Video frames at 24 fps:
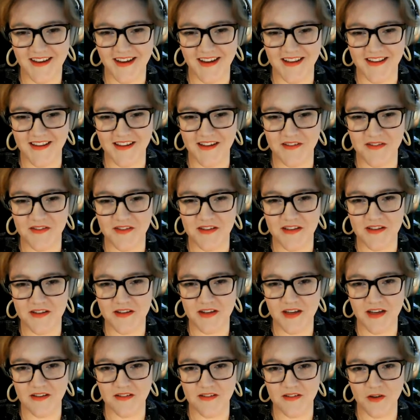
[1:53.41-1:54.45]
I love seeing
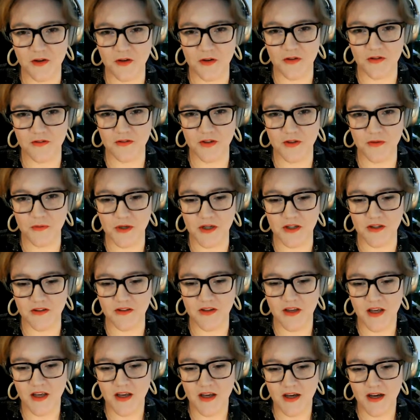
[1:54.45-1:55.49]
you guys all over the
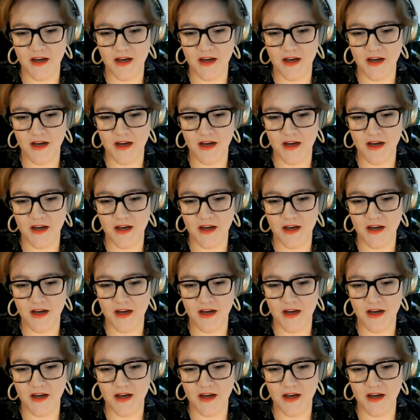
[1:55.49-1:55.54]
world.